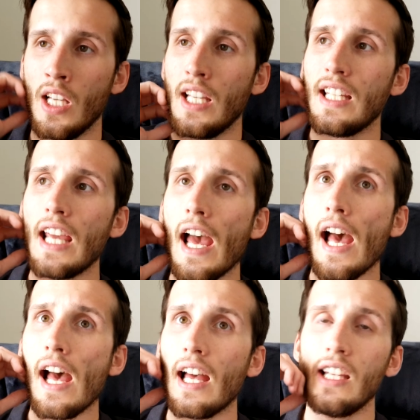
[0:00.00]

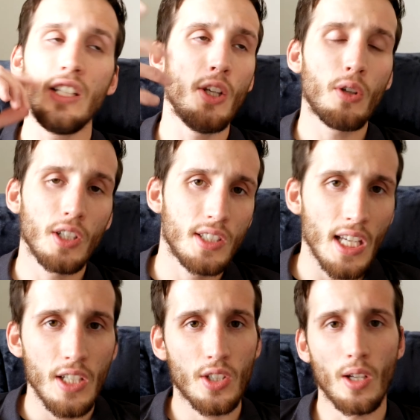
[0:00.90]
yeah, you could
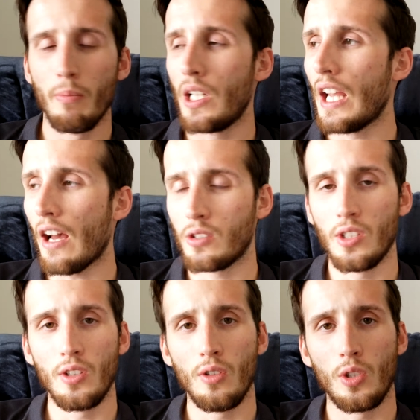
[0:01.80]
teach somebody how to
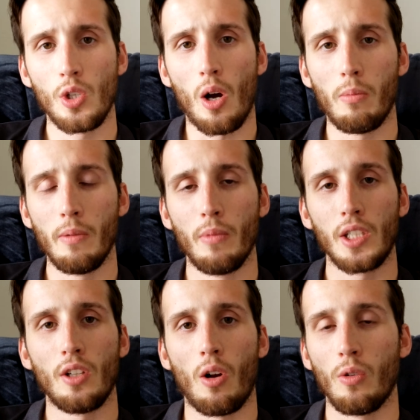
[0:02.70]
do the job in
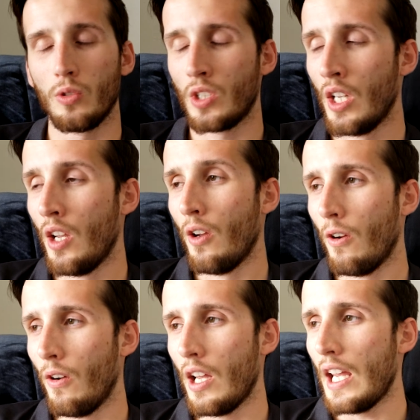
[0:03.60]
McDonald's
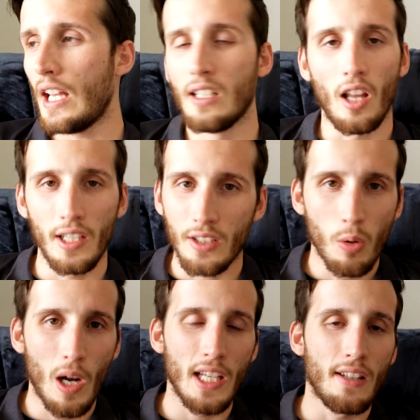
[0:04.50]
in like
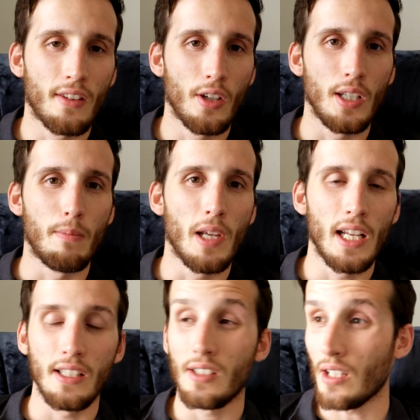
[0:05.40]
20, 30
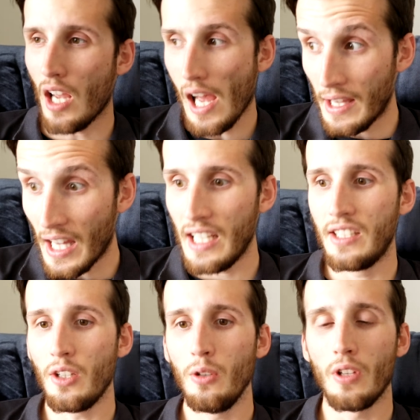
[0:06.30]
minutes, and they
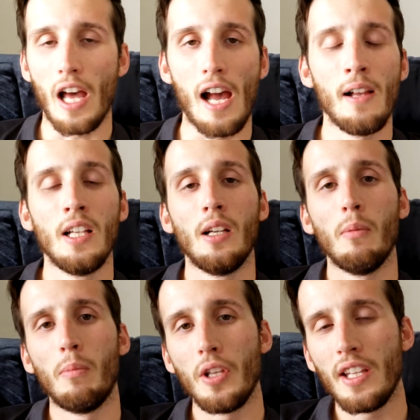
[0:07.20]
do that.
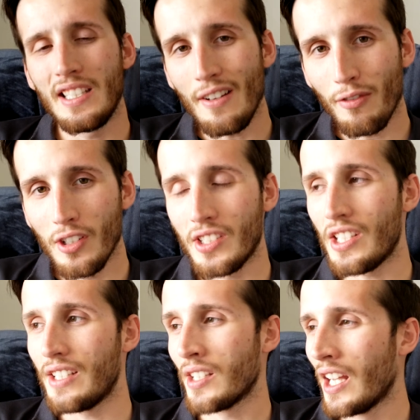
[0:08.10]
But the difference
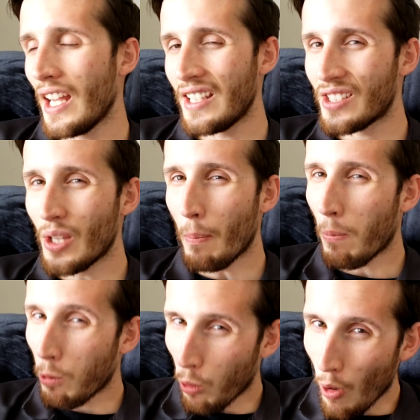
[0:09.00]
is it's the
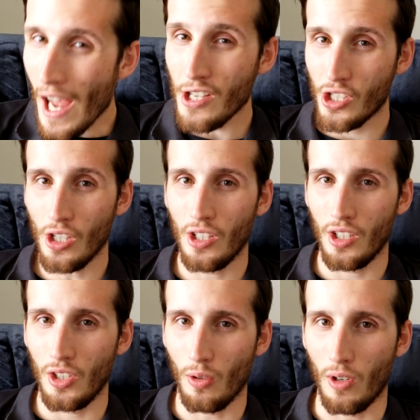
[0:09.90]
pressure
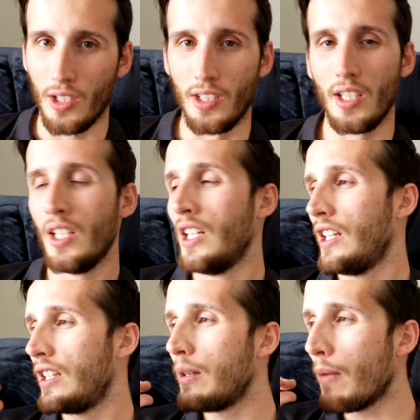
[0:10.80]
that you're under,
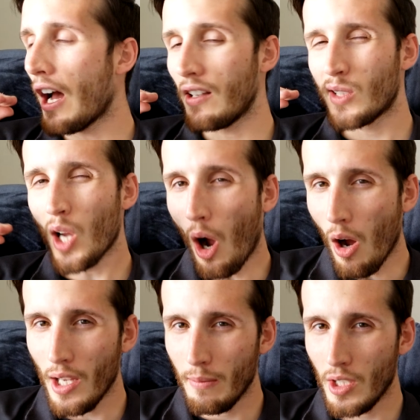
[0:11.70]
the amount of
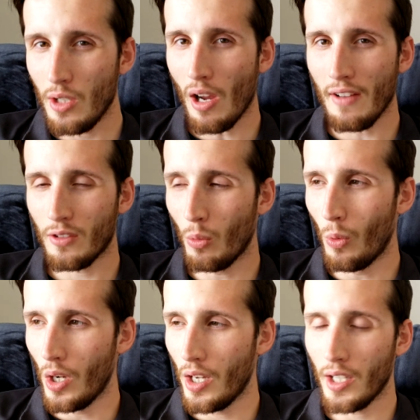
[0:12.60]
time that you have to
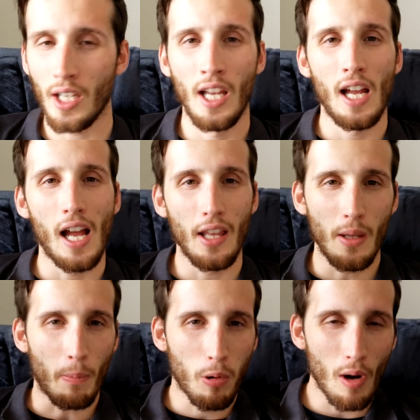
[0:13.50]
work, and the
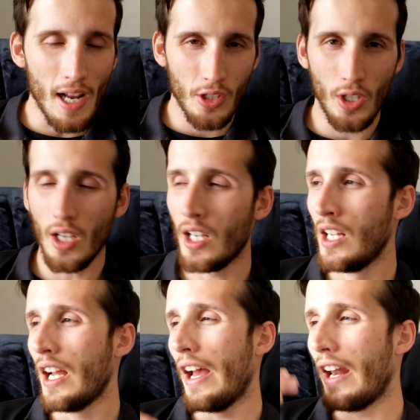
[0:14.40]
pressure
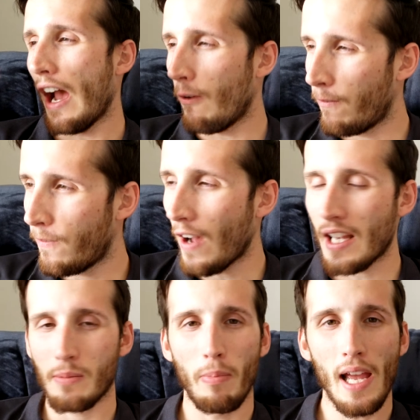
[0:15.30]
and how
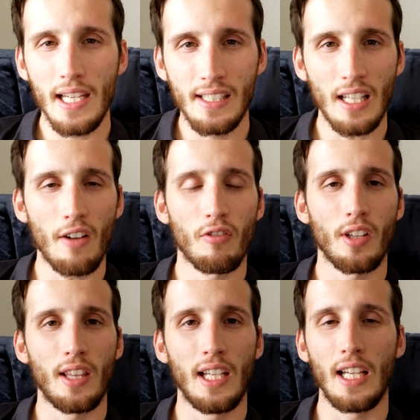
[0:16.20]
fast paced
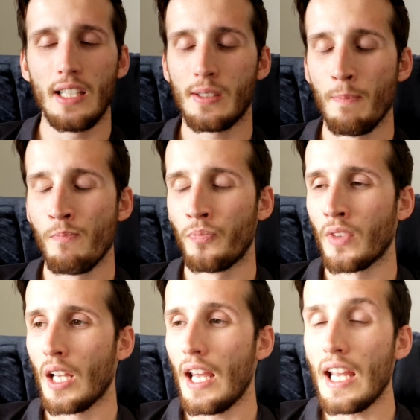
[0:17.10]
everything
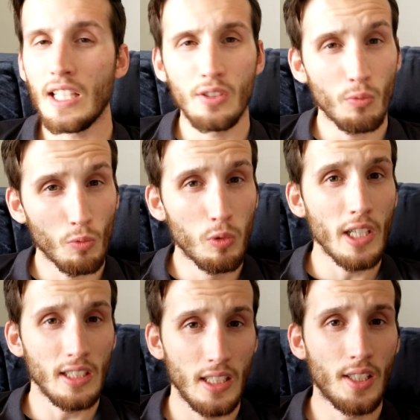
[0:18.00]
is
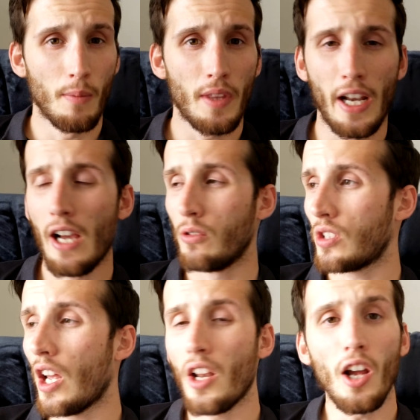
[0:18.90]
really something else.
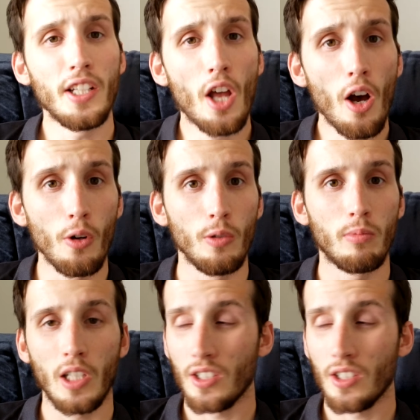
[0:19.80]
And I know because